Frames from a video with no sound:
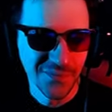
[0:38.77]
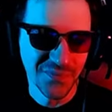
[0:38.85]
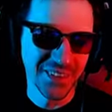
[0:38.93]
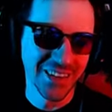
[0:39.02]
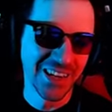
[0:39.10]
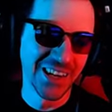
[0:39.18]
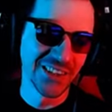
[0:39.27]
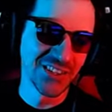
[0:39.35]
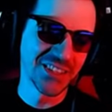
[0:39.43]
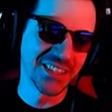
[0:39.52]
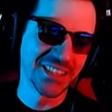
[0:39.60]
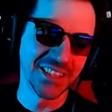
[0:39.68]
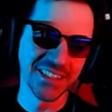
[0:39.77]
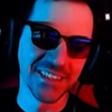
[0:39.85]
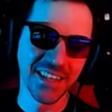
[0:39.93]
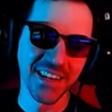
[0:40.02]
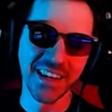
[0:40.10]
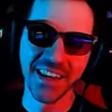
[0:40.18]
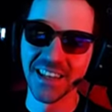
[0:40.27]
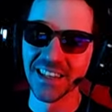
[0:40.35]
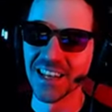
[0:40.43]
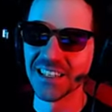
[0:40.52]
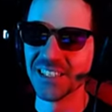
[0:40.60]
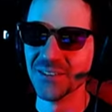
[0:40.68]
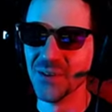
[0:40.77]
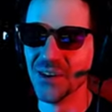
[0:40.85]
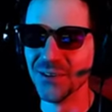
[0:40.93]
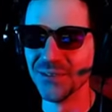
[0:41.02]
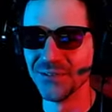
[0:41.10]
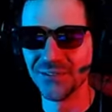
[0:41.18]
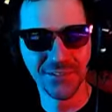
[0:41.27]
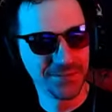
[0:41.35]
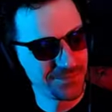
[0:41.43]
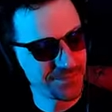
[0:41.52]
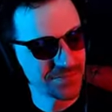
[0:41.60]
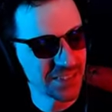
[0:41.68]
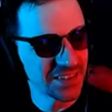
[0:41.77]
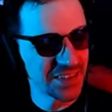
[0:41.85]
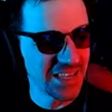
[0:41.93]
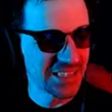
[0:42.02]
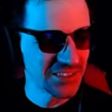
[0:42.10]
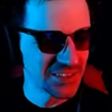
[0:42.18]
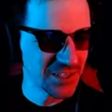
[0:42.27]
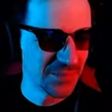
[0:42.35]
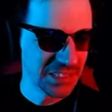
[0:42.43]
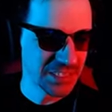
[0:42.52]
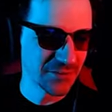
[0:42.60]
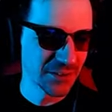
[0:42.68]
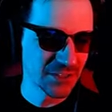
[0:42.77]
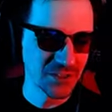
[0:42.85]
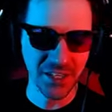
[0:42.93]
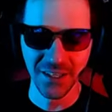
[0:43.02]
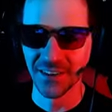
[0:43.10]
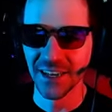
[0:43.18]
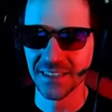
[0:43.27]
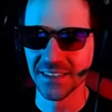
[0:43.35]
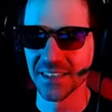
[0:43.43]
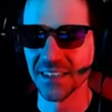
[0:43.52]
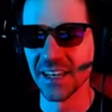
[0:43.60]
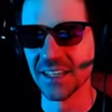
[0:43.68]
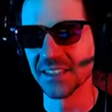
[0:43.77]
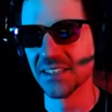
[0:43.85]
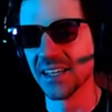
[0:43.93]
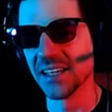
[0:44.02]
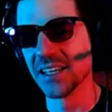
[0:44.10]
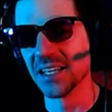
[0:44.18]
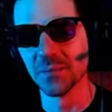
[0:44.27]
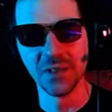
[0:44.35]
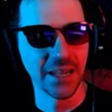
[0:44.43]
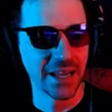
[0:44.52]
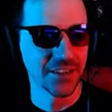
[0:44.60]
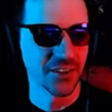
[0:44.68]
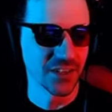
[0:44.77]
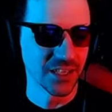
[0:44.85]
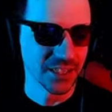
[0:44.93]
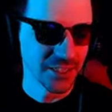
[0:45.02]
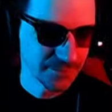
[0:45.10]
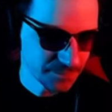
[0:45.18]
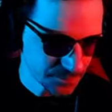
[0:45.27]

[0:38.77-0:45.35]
There she is. Hey, Lexi Wolf. Thank you so much for your generosity last night, and I'm glad you're here.